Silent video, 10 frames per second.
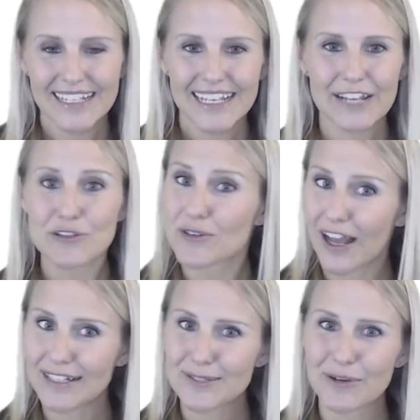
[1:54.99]
If you
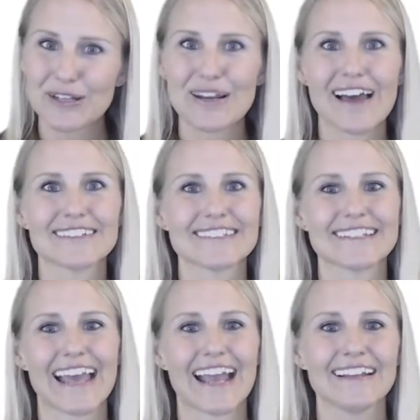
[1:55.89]
liked what you learned
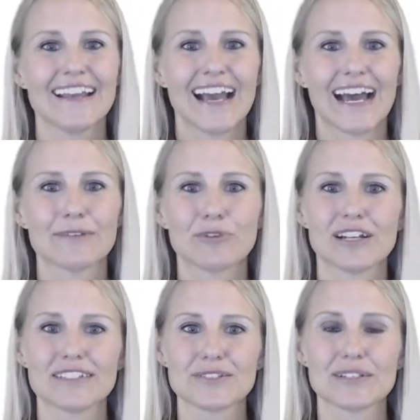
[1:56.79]
today and want
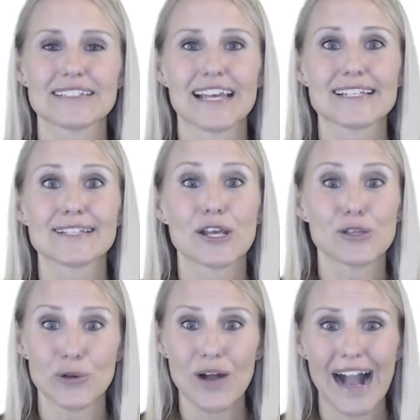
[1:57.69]
us to assess
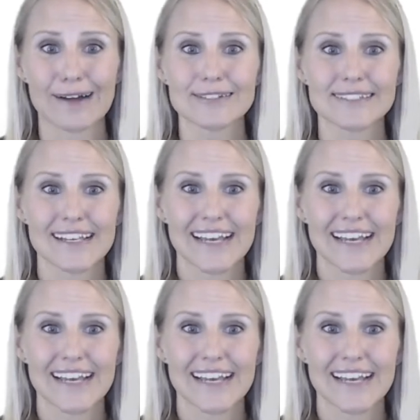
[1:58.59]
your house